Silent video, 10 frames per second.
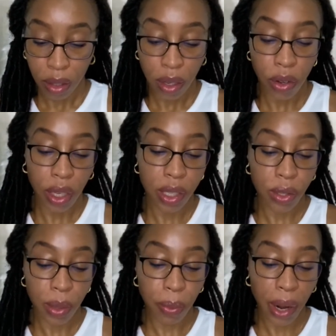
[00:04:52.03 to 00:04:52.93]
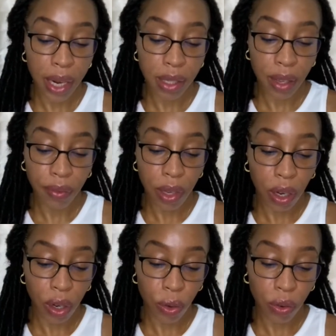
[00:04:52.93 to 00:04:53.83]
okay so the price of the
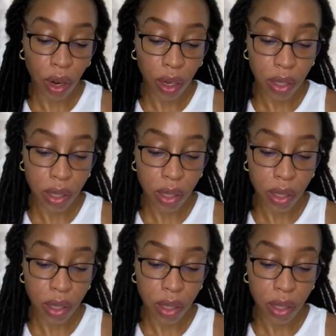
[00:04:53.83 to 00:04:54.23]
Clorox